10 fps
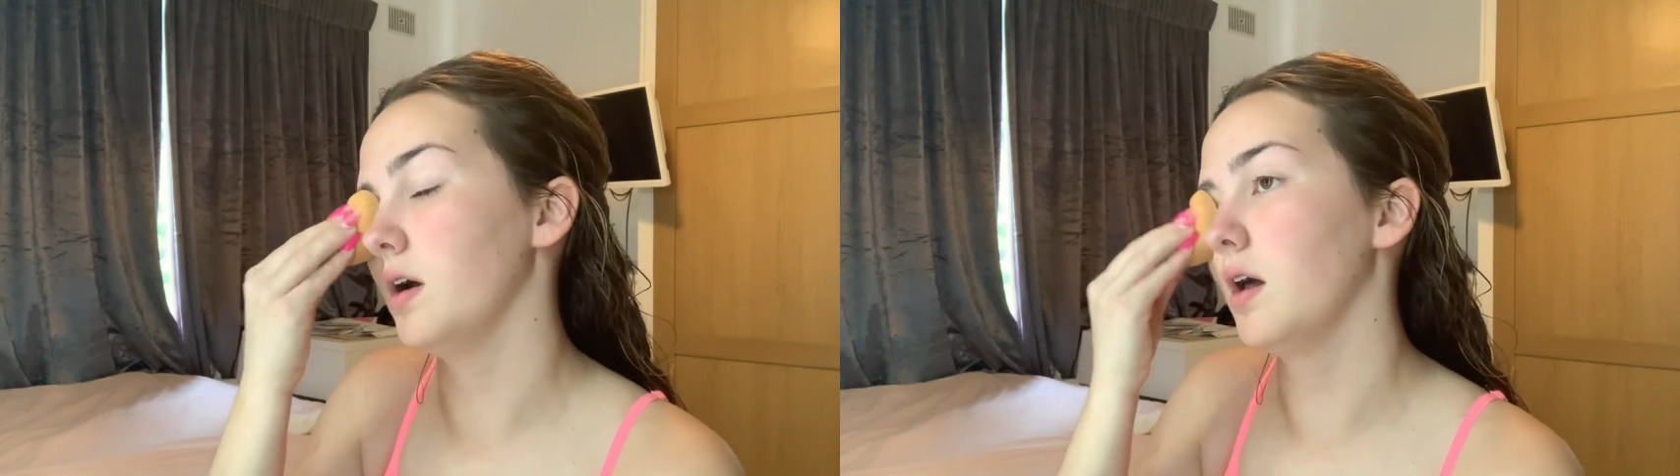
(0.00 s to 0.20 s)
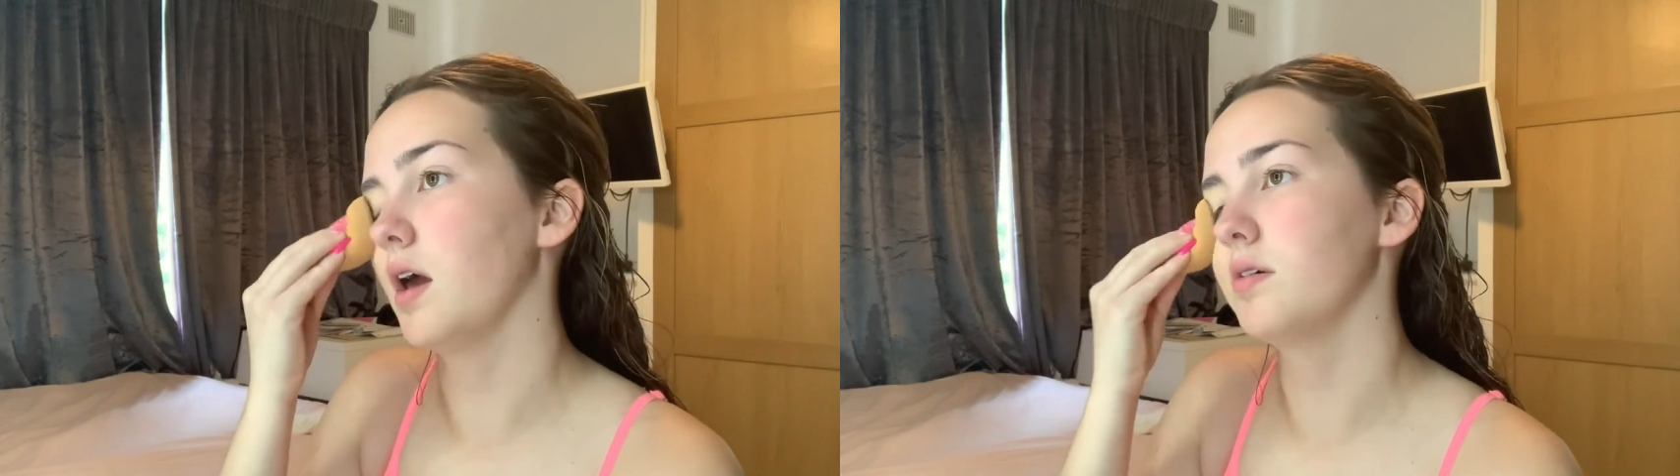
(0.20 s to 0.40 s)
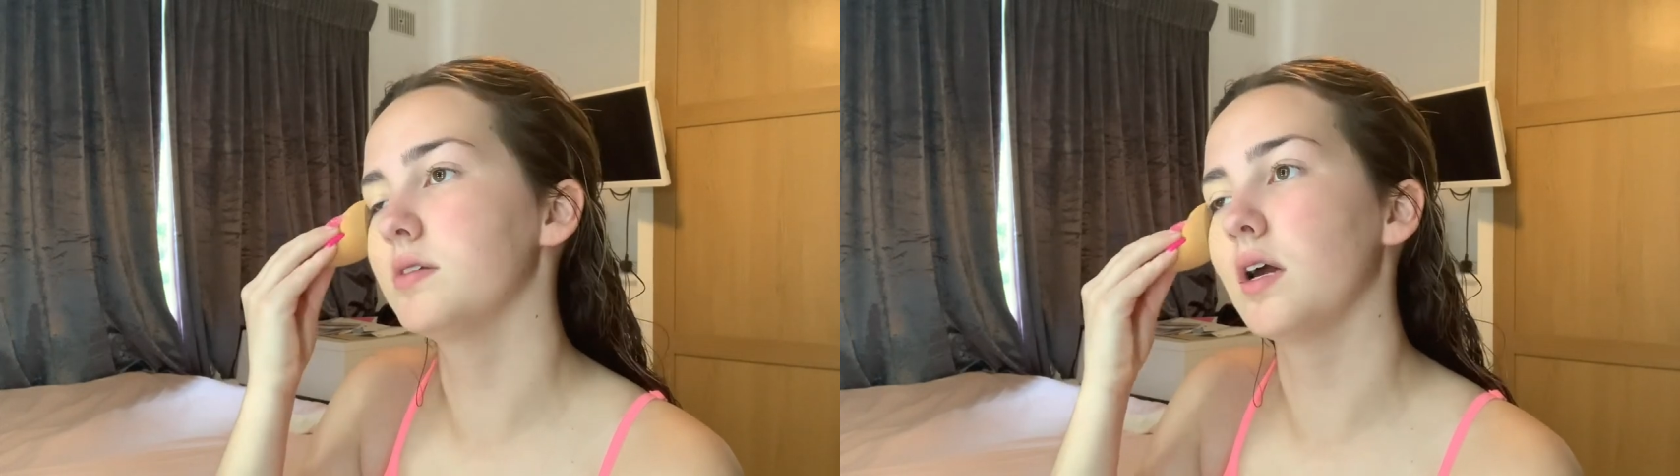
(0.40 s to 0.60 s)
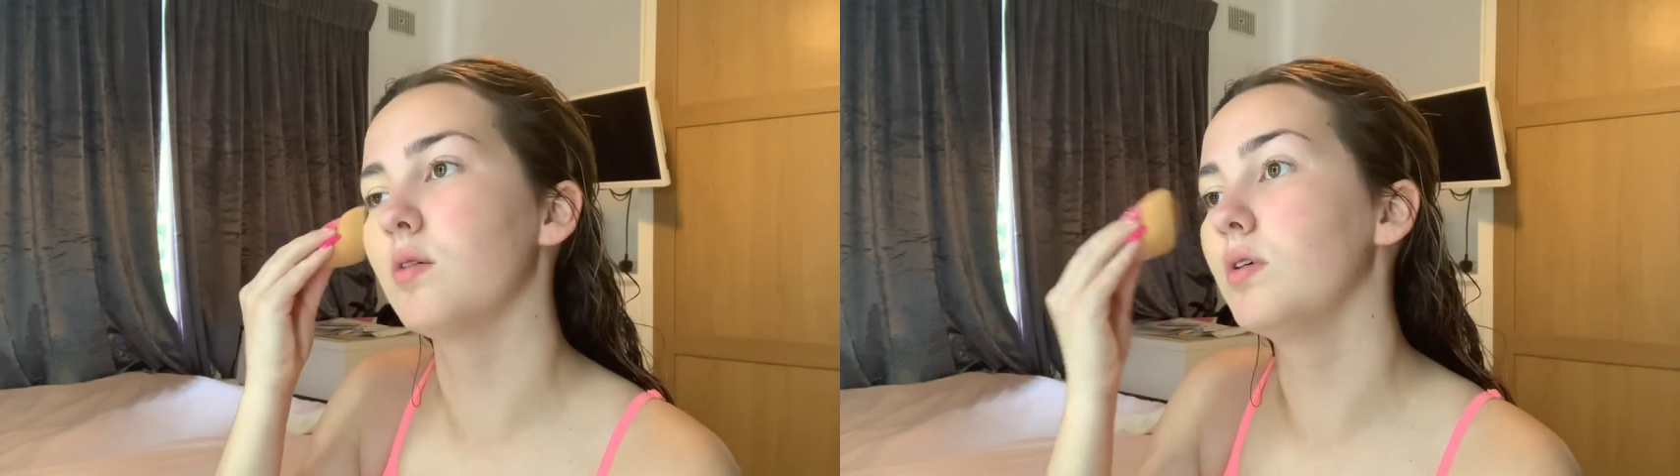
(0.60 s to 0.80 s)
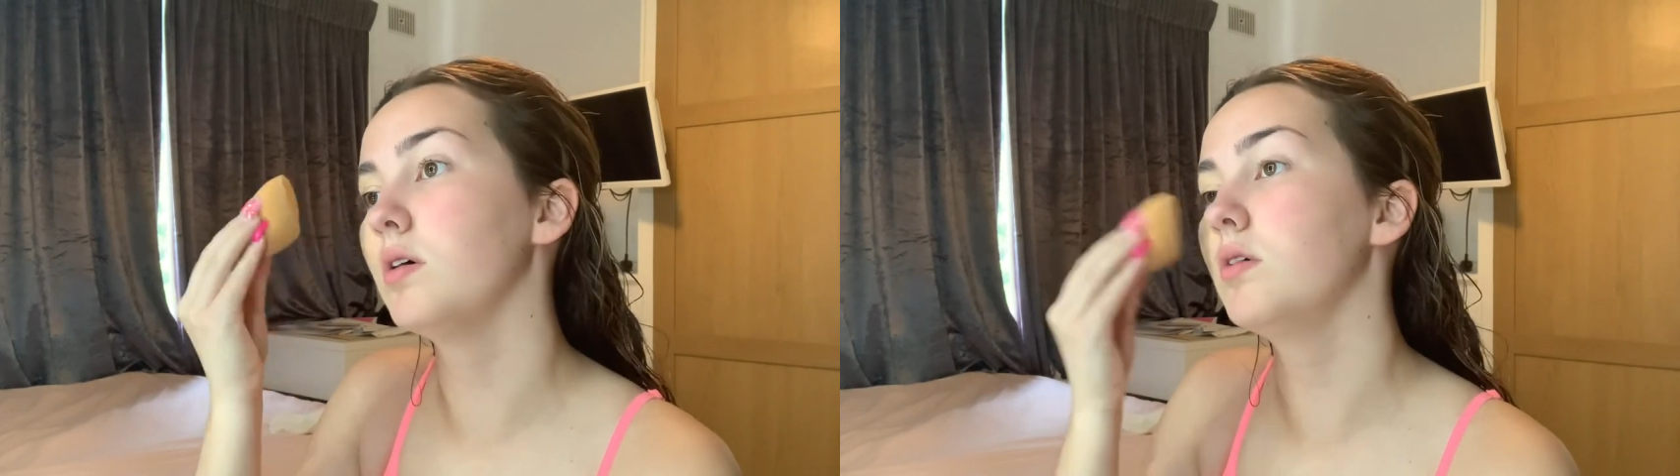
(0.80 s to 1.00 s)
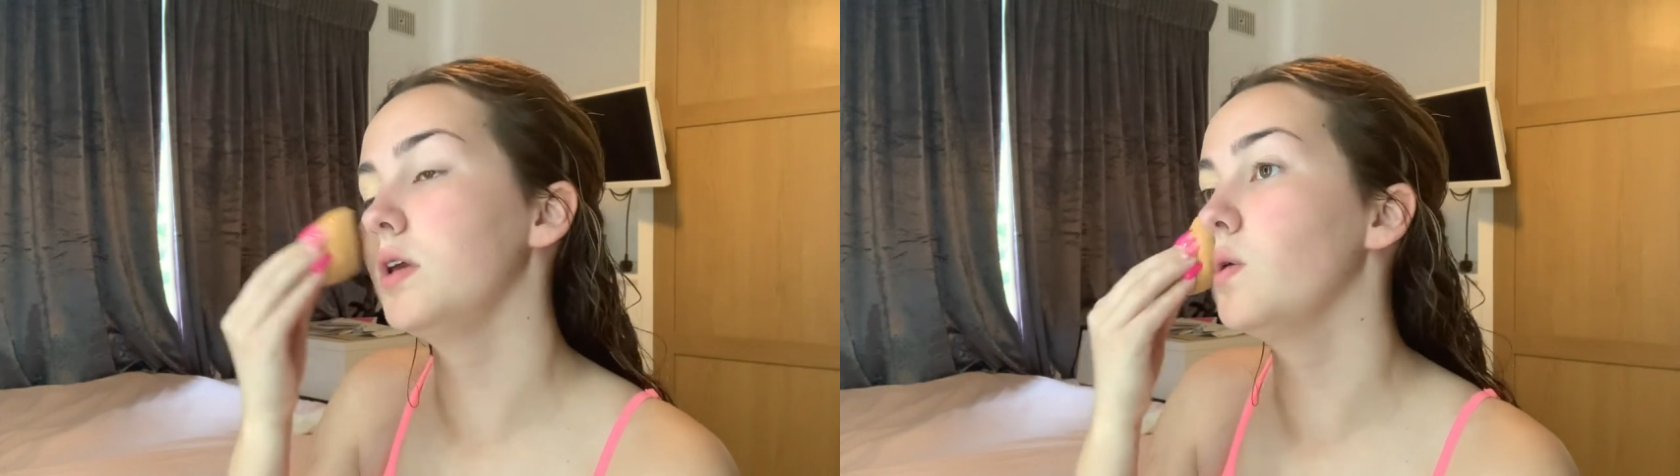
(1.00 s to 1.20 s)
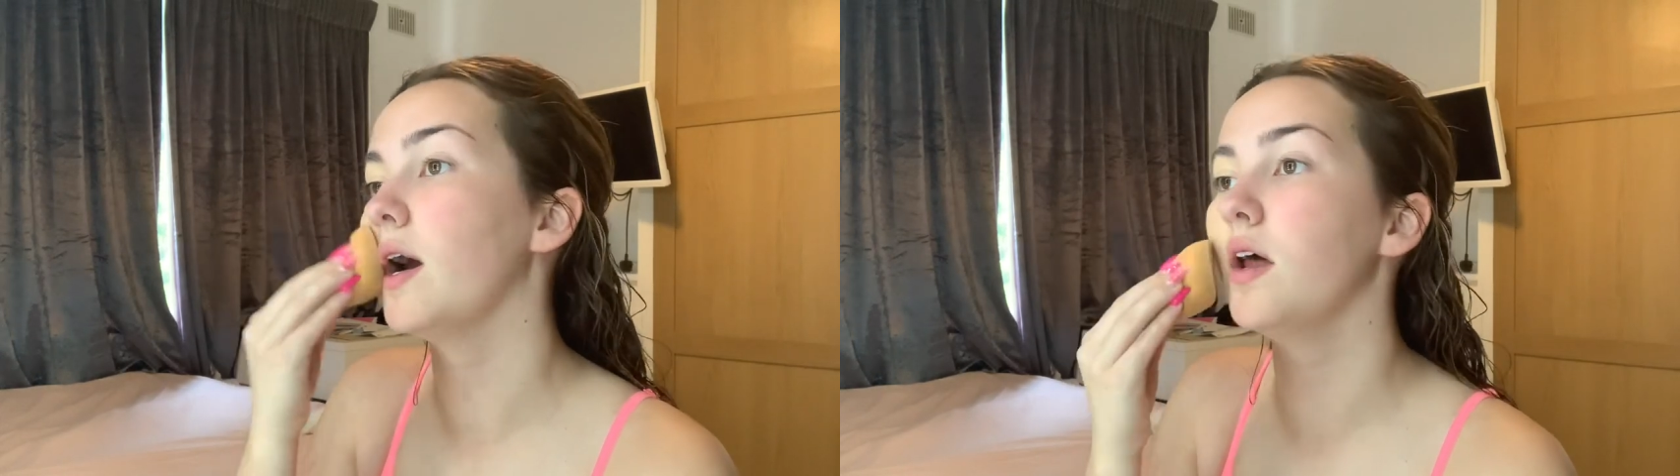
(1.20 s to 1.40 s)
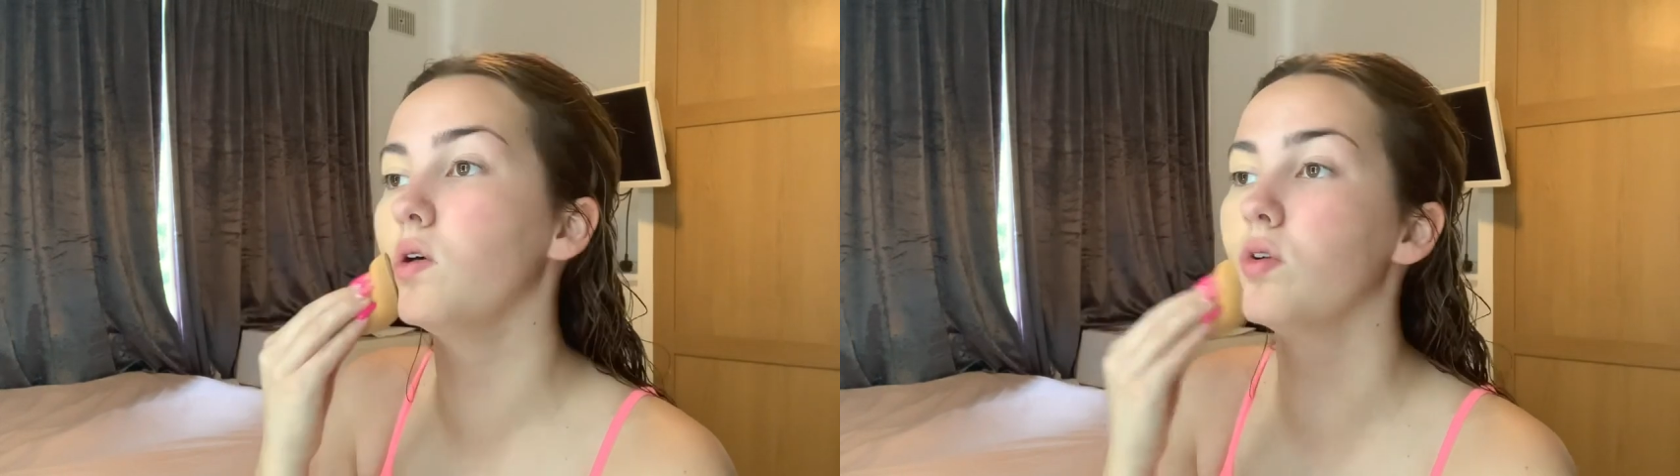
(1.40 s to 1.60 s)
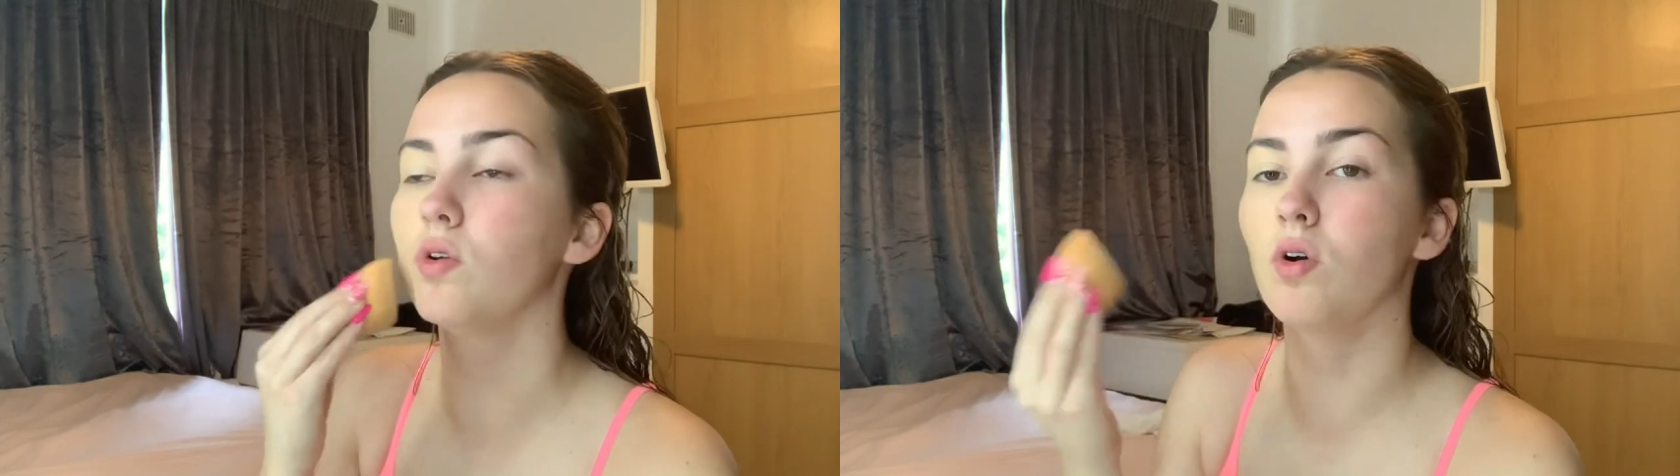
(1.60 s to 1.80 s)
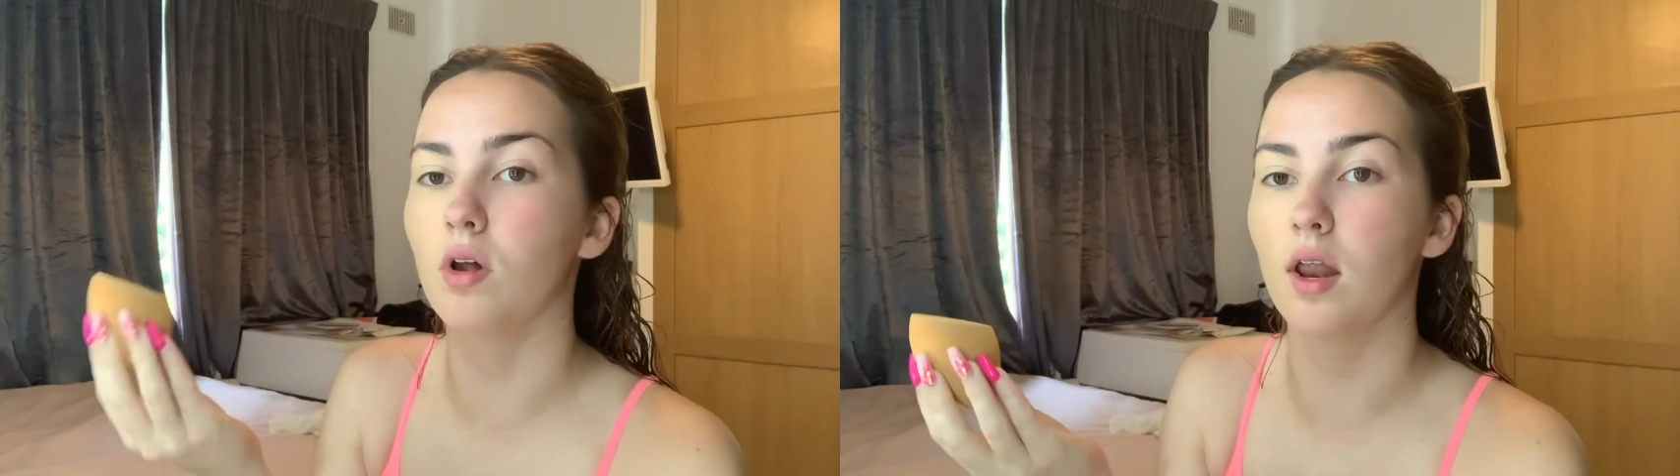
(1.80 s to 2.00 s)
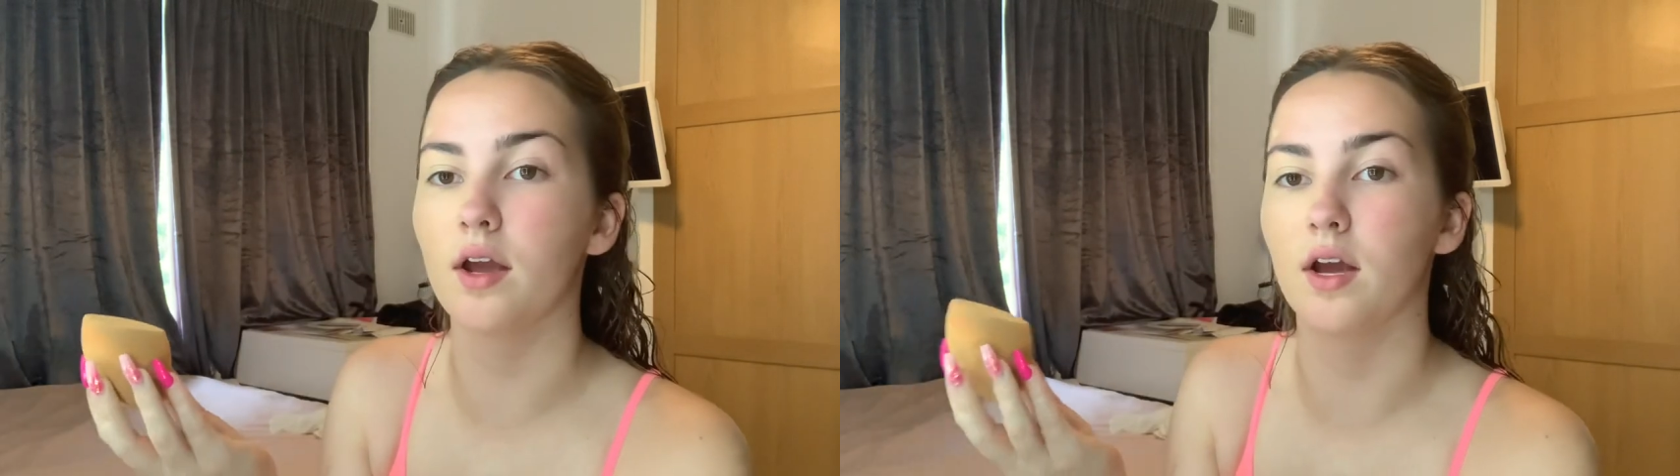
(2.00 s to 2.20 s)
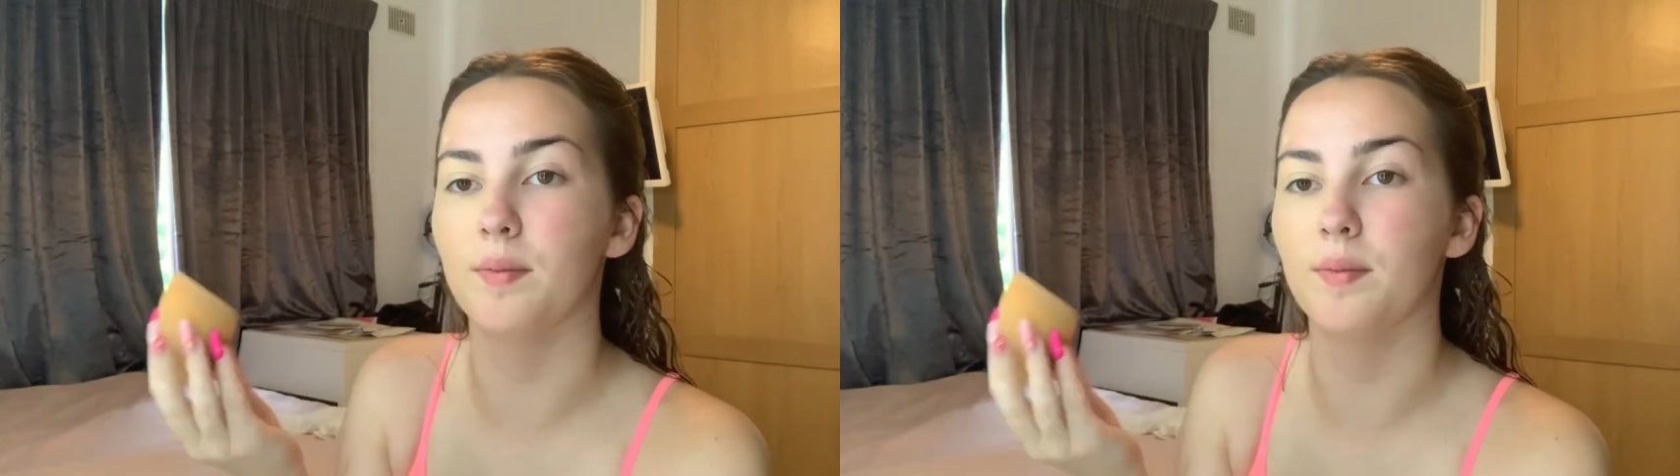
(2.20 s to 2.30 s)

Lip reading: and I was like, well, you cannot not like her,